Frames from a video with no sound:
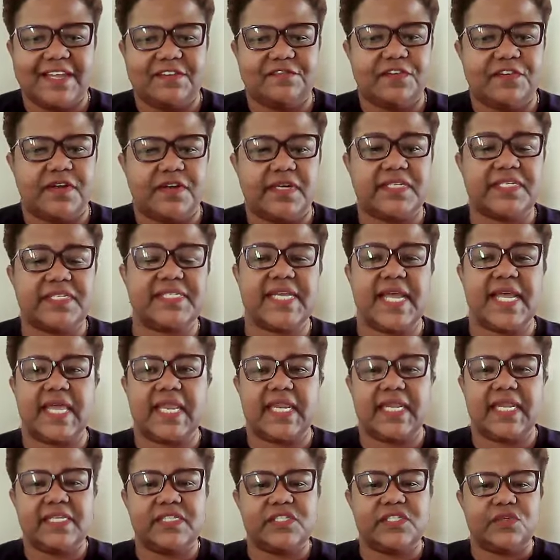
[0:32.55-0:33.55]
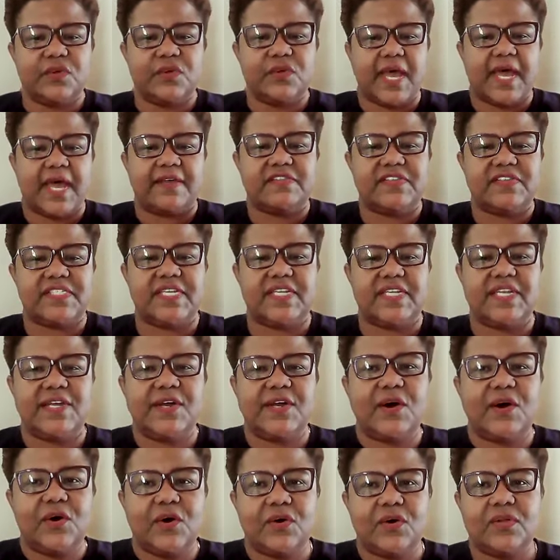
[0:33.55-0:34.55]
and very excited to have
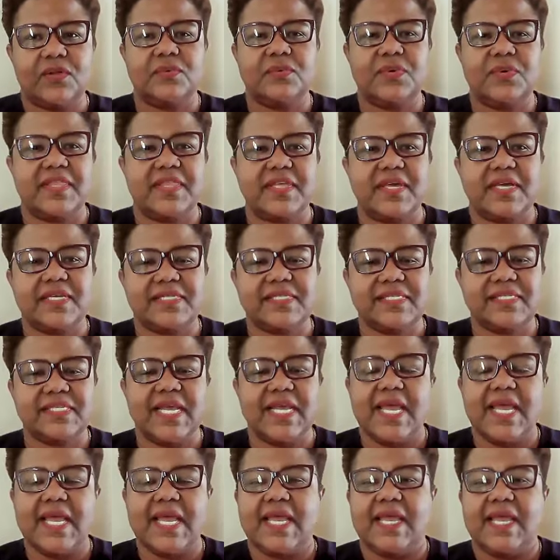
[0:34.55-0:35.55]
Cindy Hohl with us.